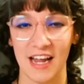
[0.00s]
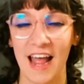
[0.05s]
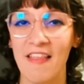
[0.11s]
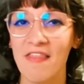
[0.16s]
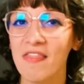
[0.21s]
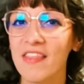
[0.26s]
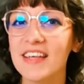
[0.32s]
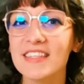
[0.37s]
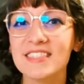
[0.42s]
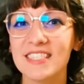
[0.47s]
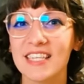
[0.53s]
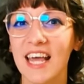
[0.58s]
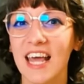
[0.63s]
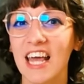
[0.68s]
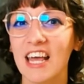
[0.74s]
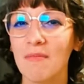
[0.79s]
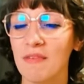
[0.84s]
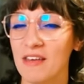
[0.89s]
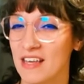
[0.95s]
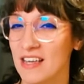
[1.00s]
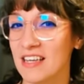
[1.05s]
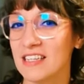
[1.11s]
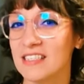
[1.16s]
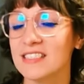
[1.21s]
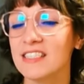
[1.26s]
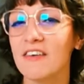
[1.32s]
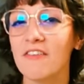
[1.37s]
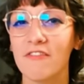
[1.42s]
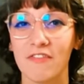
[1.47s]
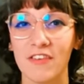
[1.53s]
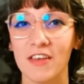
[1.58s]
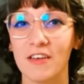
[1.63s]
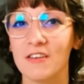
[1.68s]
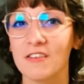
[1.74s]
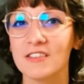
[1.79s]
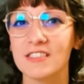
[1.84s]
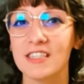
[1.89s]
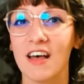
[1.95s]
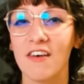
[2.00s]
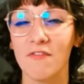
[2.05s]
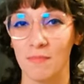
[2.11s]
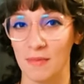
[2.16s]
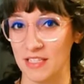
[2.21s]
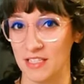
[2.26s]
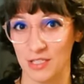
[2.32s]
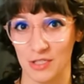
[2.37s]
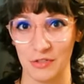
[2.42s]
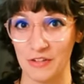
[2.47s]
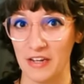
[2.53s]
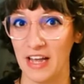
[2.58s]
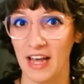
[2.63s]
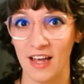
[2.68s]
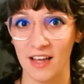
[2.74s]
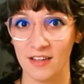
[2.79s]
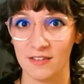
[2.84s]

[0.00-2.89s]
And this game is Fields of Mistria.